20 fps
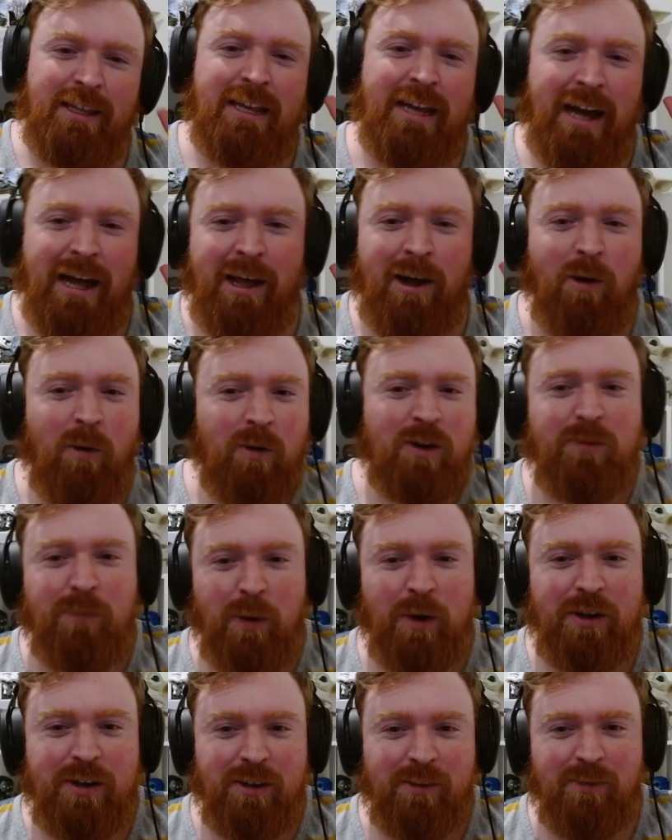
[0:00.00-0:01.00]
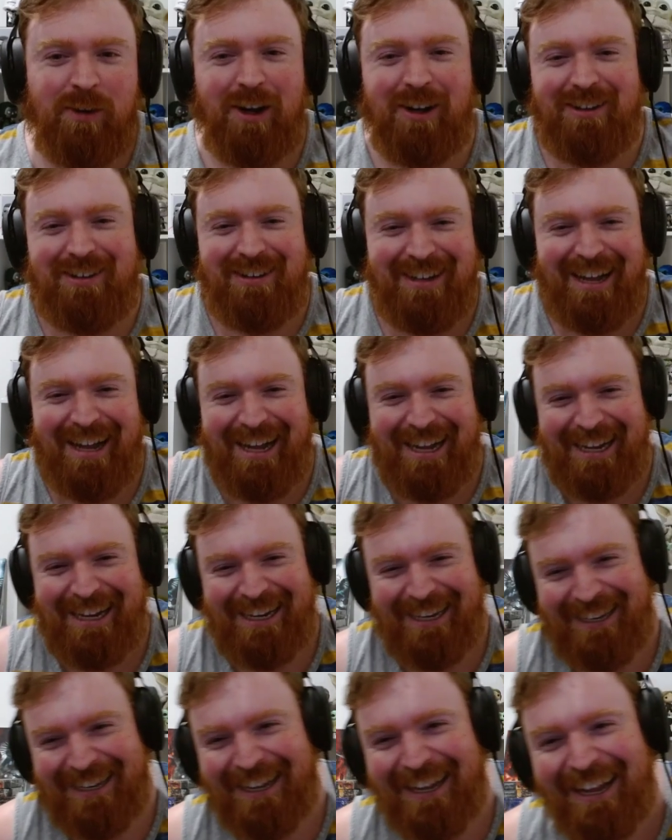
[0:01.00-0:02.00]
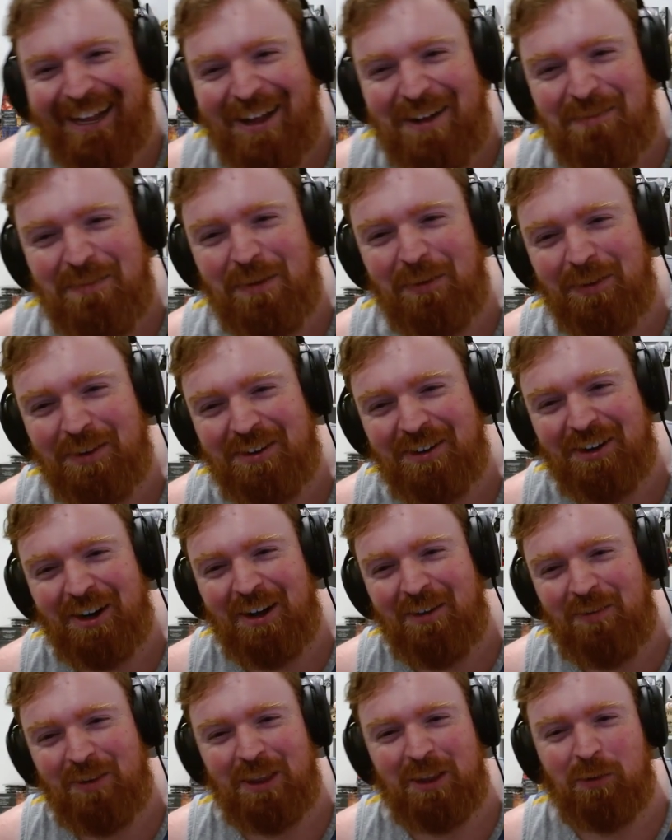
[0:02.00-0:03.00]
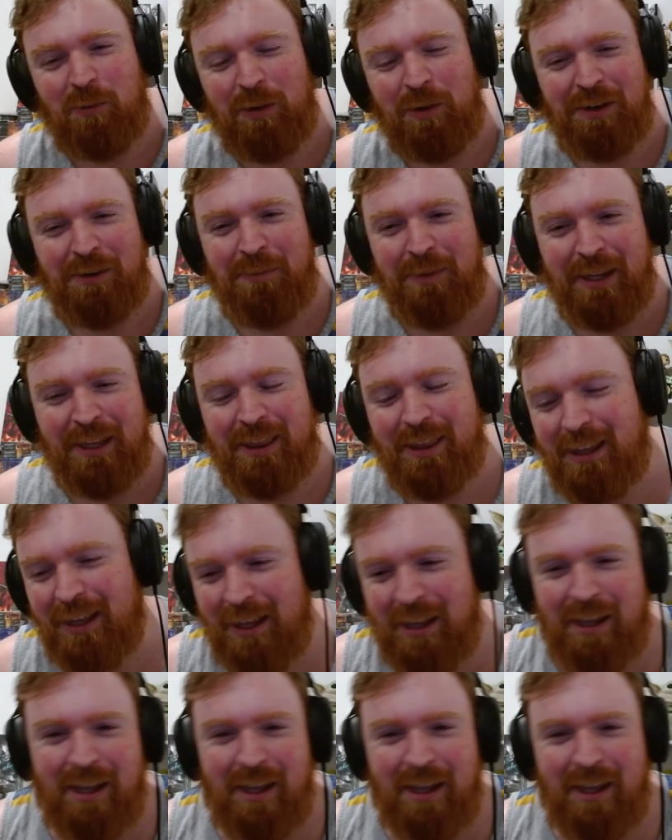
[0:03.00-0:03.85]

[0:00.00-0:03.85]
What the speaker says: I always point to the wrong side, but we'll start off with the Wildermyth.